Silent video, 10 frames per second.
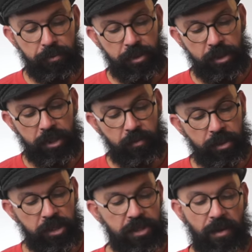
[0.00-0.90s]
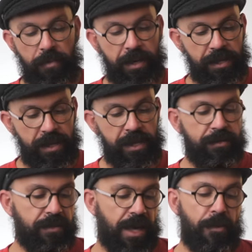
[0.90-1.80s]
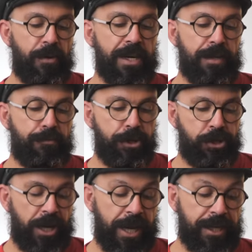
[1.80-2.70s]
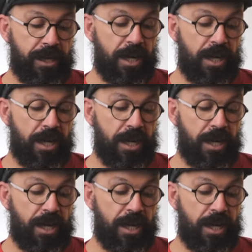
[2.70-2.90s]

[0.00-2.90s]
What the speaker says: position, which is something that I really appreciate.